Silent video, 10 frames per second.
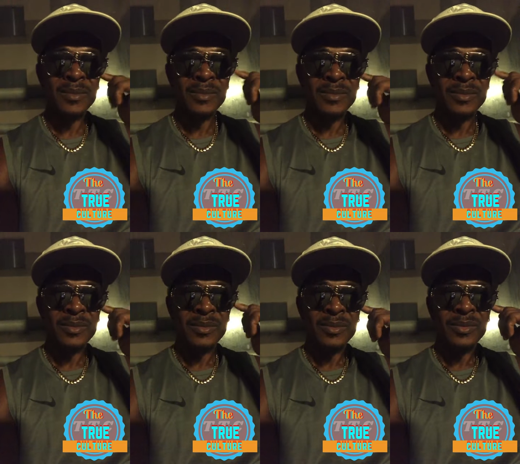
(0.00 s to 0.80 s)

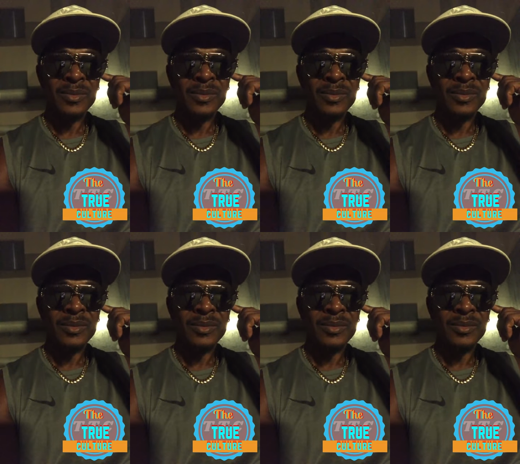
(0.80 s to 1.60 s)

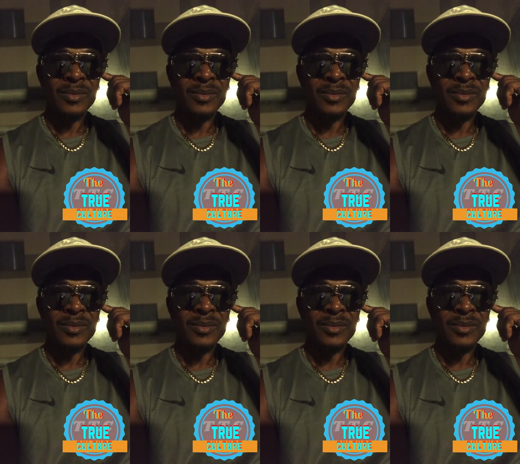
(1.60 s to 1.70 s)
No one is speaking in this clip.